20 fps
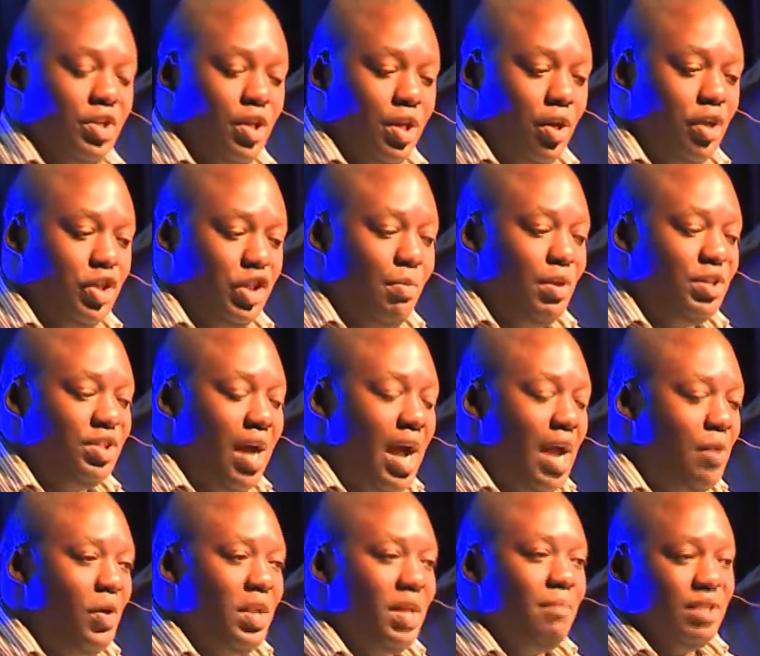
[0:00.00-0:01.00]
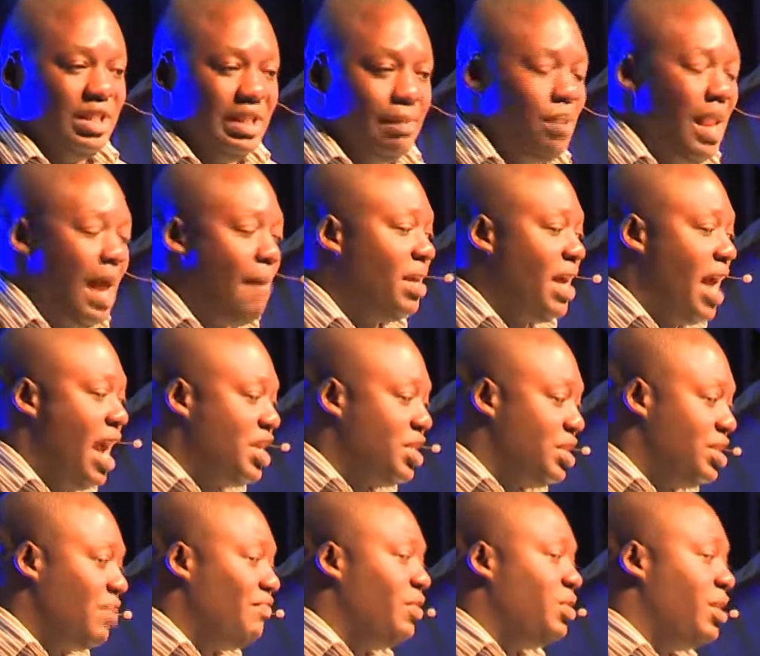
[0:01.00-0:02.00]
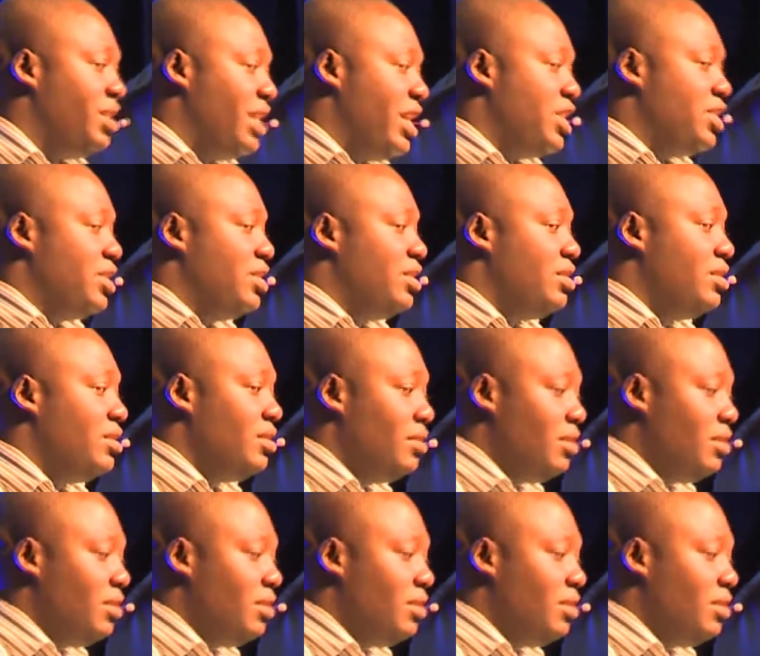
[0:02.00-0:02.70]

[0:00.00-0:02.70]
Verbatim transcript: the consumer side wanting simple applications and visualizations.